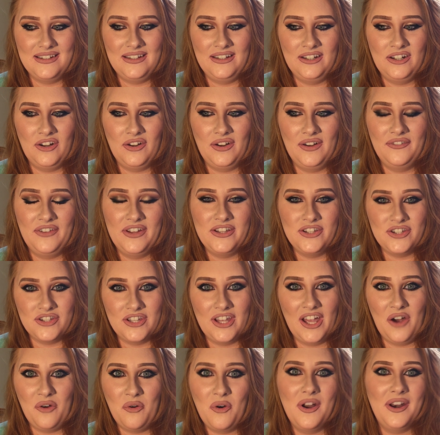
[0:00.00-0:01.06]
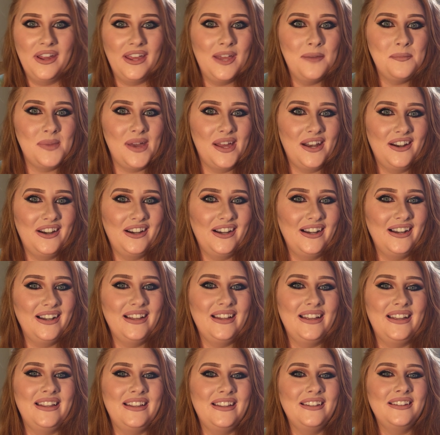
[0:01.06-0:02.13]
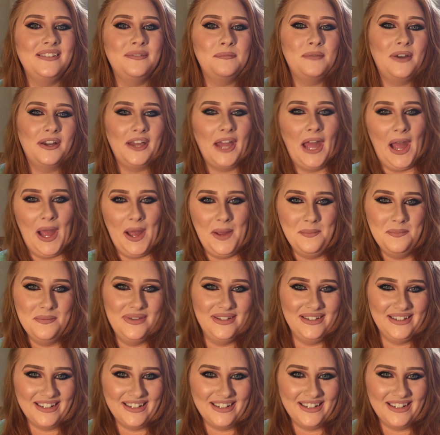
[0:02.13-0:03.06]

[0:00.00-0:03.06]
you know, eventually I want to get better in my game